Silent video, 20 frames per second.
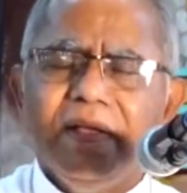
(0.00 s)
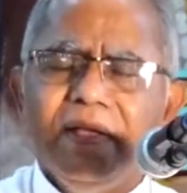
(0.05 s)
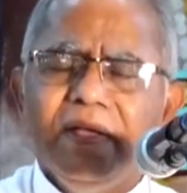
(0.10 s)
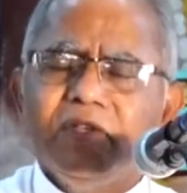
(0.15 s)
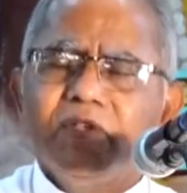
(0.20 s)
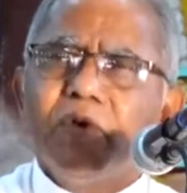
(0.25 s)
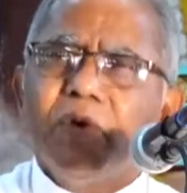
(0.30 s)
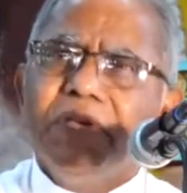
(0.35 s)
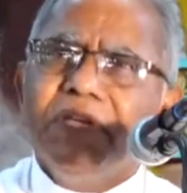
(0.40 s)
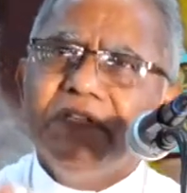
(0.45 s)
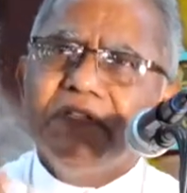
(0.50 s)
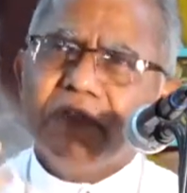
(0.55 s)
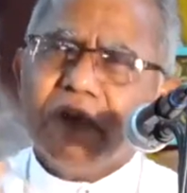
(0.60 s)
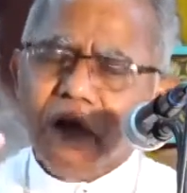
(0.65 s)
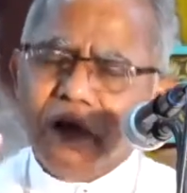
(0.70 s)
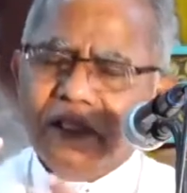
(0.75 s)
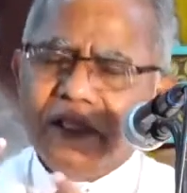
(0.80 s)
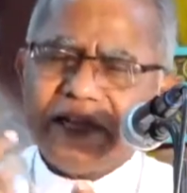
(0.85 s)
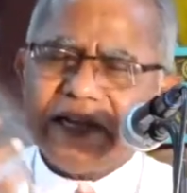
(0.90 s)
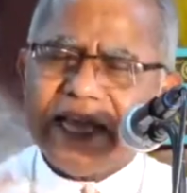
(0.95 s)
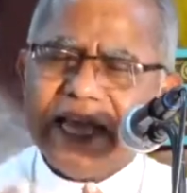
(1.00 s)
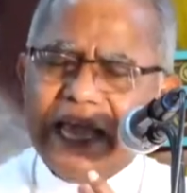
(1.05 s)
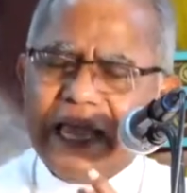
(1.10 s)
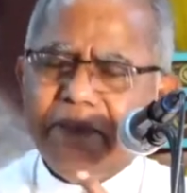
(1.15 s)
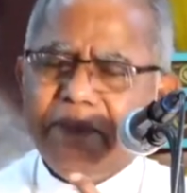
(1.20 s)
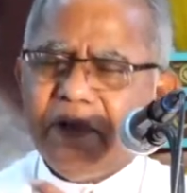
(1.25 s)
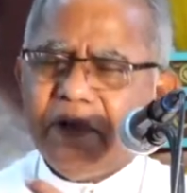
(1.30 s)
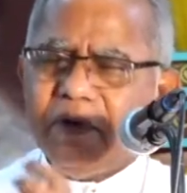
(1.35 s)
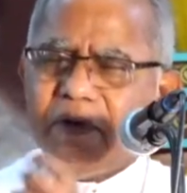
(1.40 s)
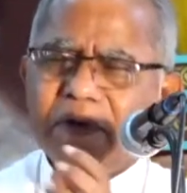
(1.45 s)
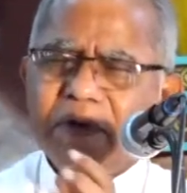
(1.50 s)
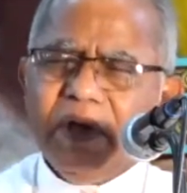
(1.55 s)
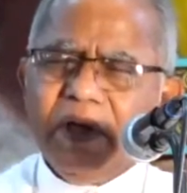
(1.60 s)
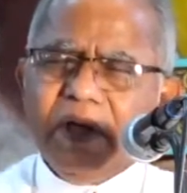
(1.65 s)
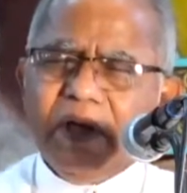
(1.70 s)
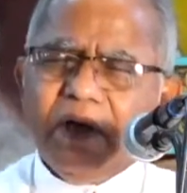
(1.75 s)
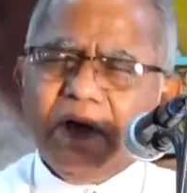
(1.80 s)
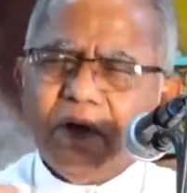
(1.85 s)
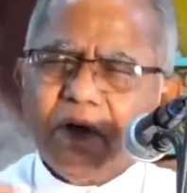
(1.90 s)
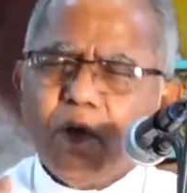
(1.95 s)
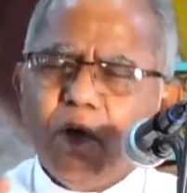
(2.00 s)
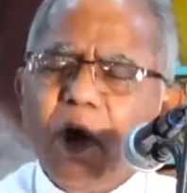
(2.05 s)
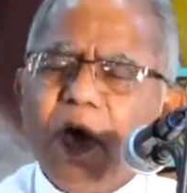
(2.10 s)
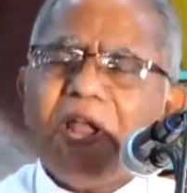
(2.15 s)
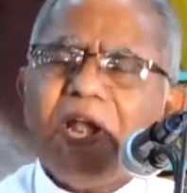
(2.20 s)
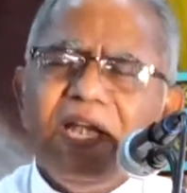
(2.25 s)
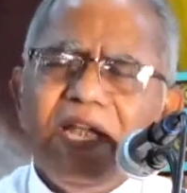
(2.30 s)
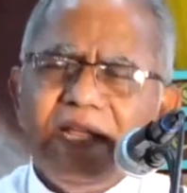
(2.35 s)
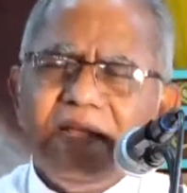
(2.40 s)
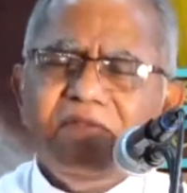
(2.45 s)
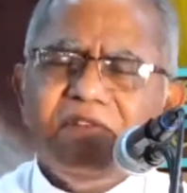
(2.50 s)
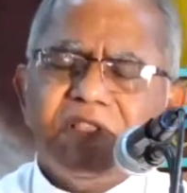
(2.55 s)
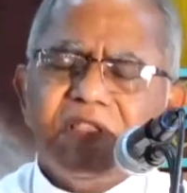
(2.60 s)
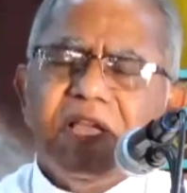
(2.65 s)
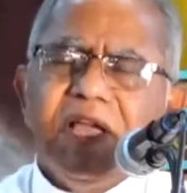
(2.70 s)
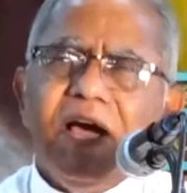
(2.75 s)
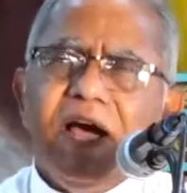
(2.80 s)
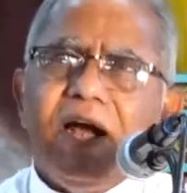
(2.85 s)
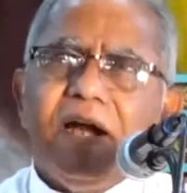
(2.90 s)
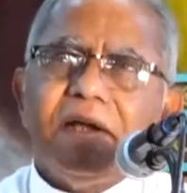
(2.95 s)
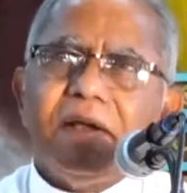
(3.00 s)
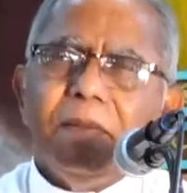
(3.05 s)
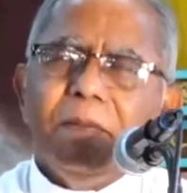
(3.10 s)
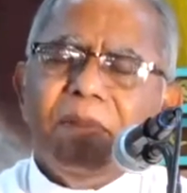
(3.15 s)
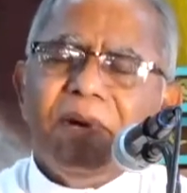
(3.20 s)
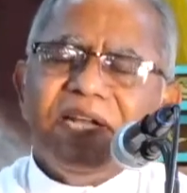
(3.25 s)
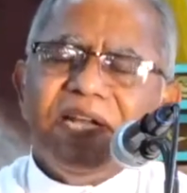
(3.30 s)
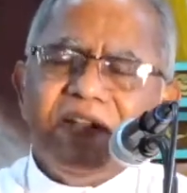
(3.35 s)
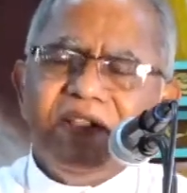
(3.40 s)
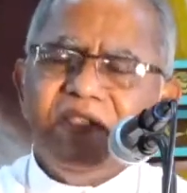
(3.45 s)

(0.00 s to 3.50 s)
So he's all the time, quarreling with God. But